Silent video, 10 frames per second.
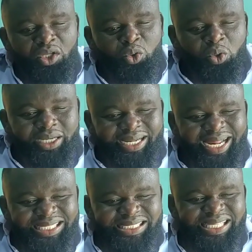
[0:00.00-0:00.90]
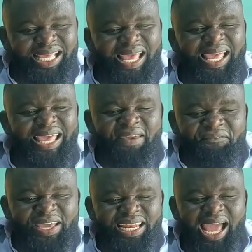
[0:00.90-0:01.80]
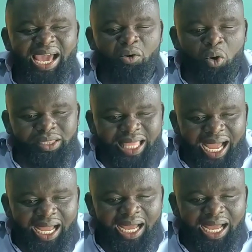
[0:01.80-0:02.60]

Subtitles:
to create even a quarter